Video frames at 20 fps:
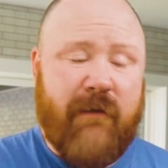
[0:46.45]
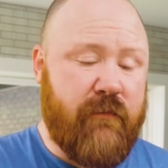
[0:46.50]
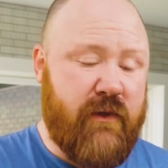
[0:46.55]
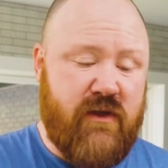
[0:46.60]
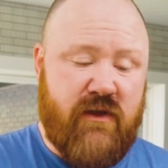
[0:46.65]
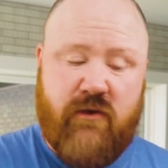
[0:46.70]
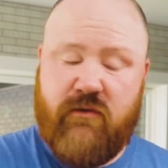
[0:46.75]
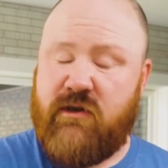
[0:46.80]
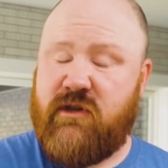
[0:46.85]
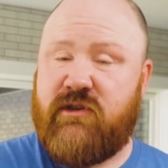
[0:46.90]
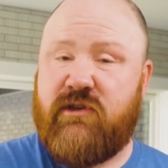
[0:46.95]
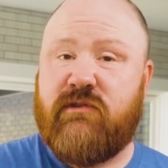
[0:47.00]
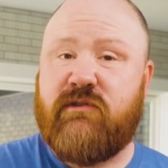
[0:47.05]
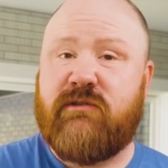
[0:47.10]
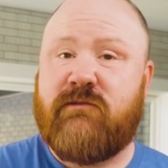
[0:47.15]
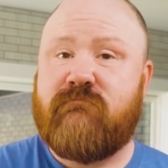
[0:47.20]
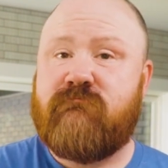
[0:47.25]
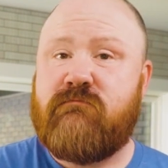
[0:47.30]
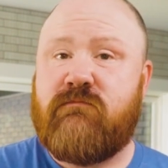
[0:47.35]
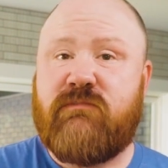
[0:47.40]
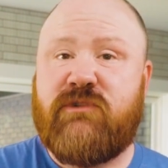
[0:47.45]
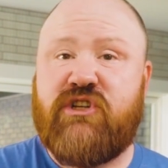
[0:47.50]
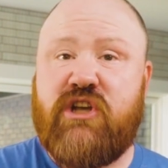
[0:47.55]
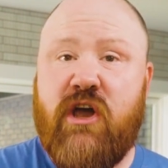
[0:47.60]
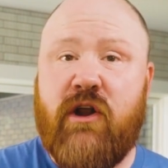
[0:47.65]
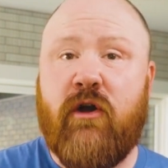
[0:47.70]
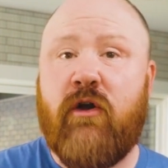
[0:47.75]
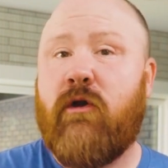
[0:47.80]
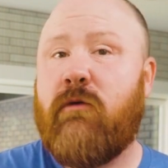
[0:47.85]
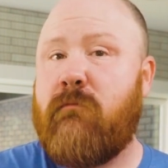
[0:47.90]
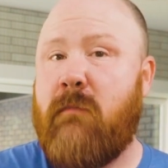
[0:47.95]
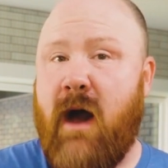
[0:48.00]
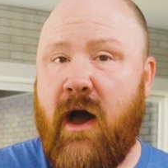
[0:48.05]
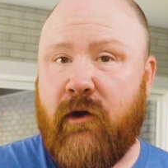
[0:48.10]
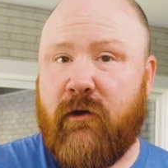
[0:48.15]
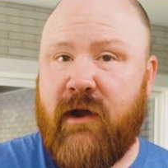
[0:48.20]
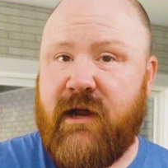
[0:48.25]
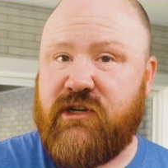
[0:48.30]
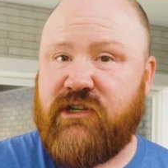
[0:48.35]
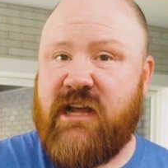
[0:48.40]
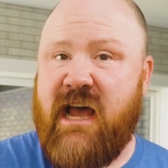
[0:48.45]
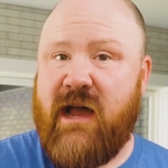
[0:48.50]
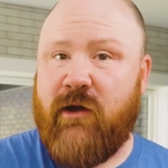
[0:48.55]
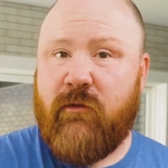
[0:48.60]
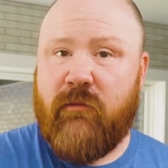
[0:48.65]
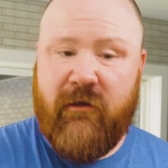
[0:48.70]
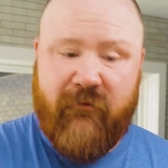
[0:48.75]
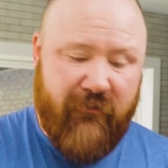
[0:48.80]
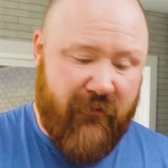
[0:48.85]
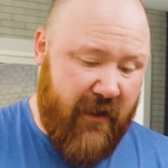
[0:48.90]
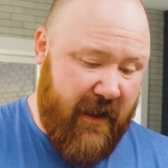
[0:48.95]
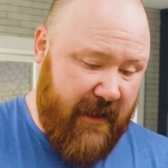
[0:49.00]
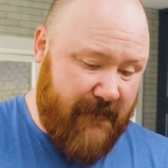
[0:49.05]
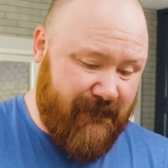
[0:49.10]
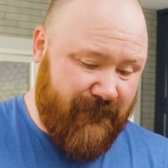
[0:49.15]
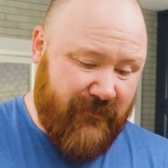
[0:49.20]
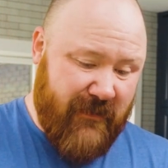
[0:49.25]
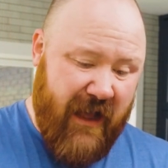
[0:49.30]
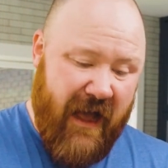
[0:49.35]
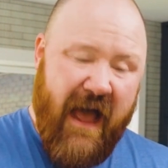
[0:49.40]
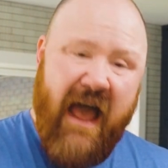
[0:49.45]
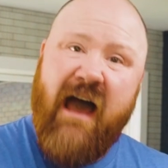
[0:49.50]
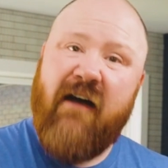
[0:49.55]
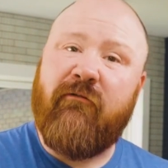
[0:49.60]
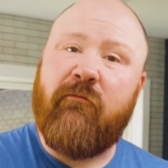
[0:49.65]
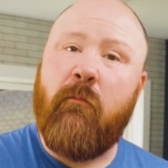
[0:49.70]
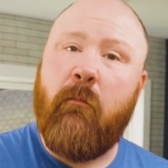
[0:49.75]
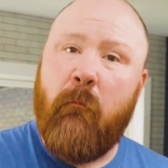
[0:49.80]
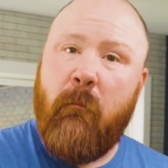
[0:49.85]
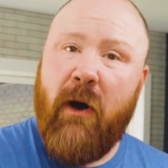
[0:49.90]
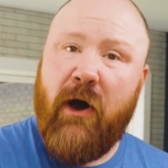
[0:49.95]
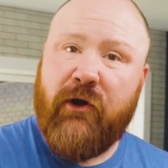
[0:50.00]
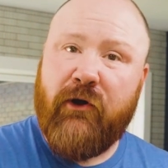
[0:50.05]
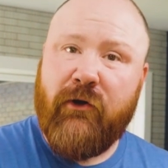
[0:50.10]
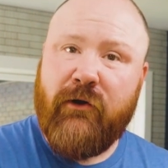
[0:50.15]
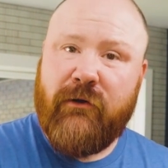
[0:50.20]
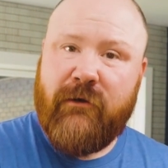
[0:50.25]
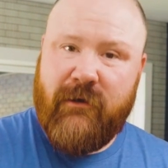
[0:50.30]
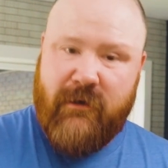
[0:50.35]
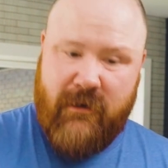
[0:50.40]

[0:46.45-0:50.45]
but you could use cheddar or Monterey Jack would be fine. I have butter.